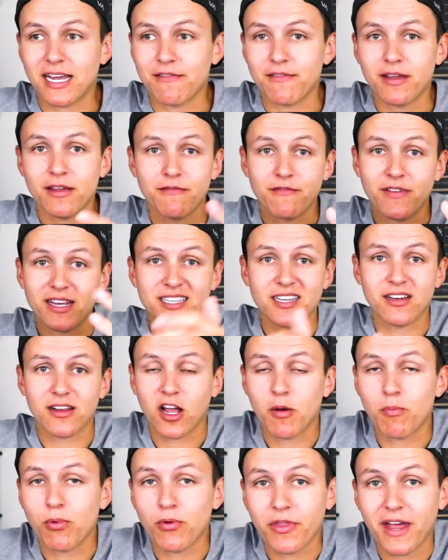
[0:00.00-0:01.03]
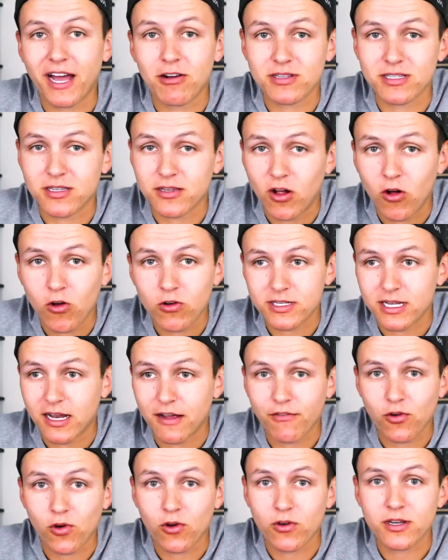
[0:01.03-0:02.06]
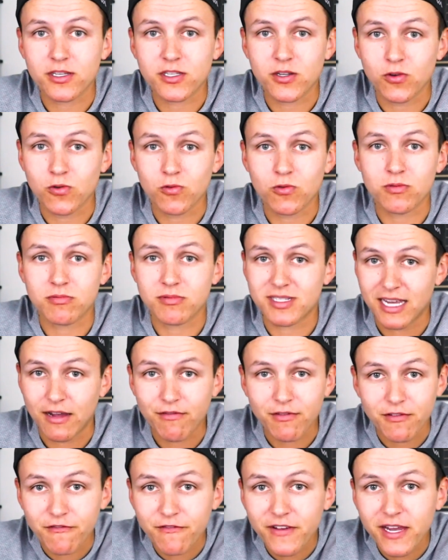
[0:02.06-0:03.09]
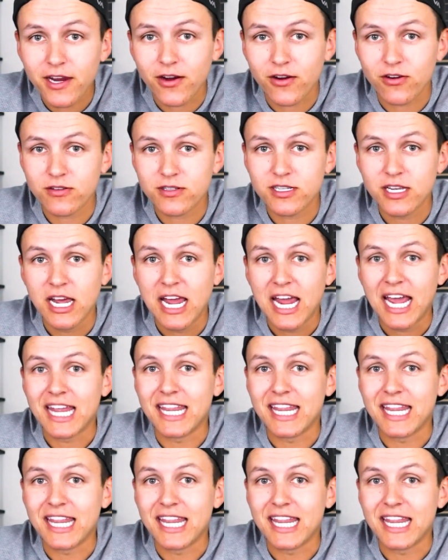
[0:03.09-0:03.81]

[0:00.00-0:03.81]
I've invested a couple thousand dollars and I've grown it to seven figures.